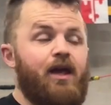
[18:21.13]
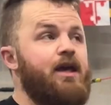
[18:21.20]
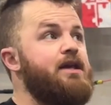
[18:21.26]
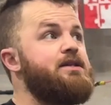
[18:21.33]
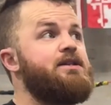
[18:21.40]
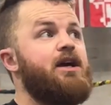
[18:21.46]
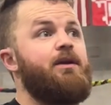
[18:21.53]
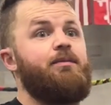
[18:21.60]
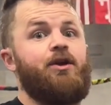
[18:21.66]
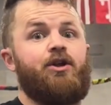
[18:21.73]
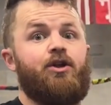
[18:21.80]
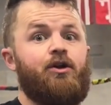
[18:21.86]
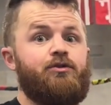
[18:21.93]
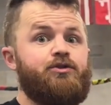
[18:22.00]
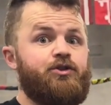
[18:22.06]
He's going to be
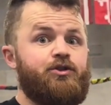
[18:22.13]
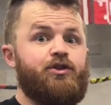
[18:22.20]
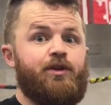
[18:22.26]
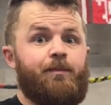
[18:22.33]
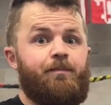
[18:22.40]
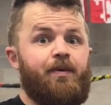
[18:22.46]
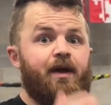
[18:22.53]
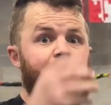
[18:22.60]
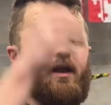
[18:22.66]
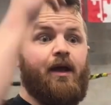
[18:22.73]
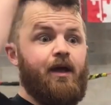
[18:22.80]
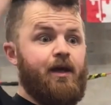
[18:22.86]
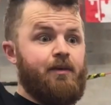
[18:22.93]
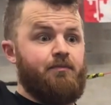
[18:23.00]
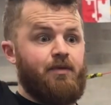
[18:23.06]
closer to the pit
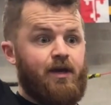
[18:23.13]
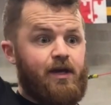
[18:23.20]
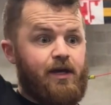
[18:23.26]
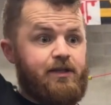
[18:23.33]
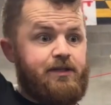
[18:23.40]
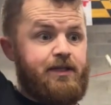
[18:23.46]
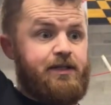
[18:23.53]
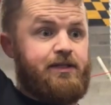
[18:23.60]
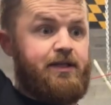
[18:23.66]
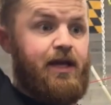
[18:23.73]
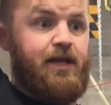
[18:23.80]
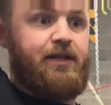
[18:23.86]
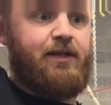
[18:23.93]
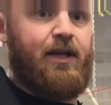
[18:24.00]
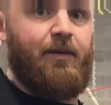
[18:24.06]
because he
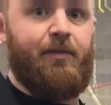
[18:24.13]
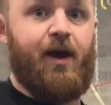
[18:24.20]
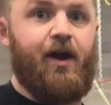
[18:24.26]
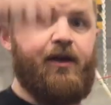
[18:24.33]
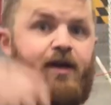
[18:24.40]
stands it up higher.